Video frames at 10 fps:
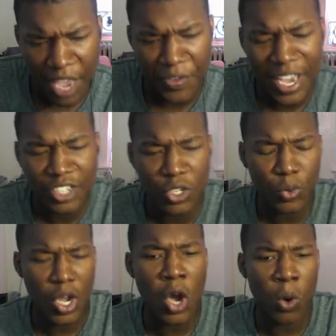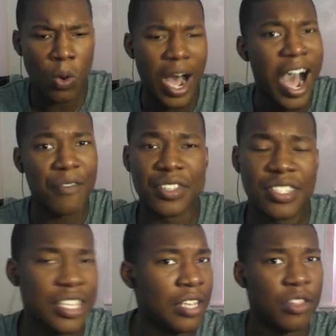if you guys don't know,
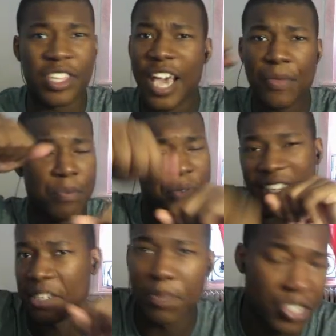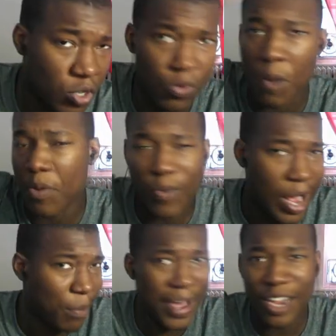obviously Captain Price, he puts the rope
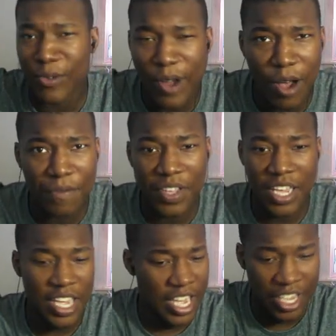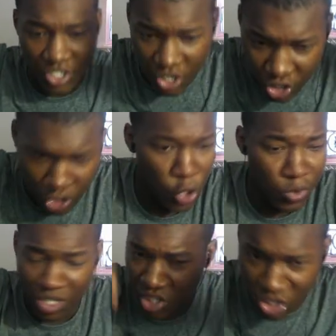around Makarov, he
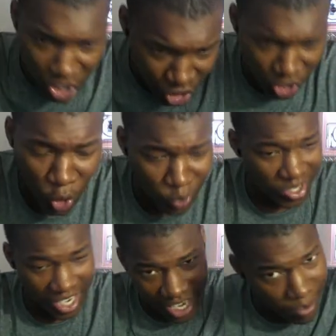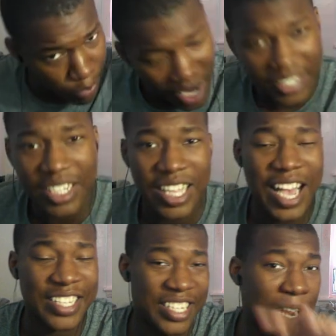skadoos, and he breaks the
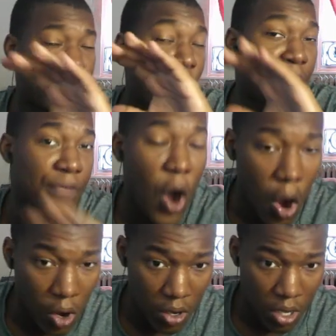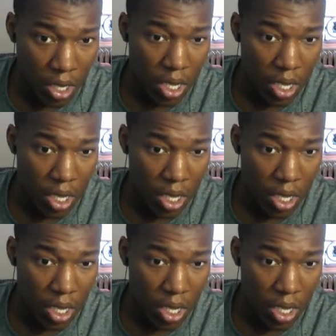glass, and they both fall.